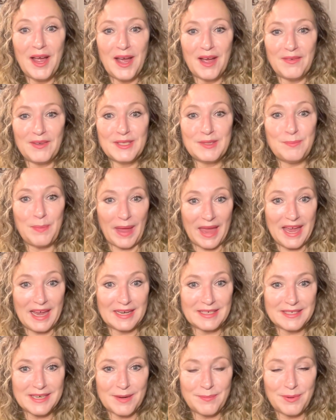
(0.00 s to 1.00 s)
of his
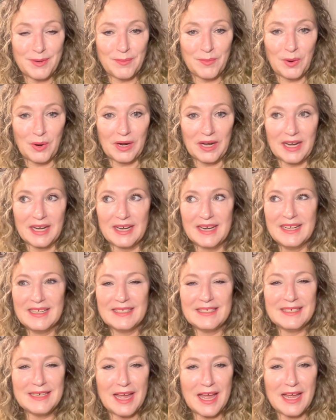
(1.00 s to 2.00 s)
bank JP Morgan
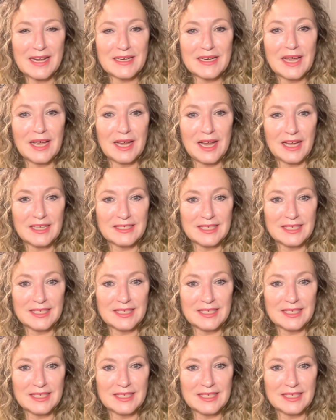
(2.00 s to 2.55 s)
not a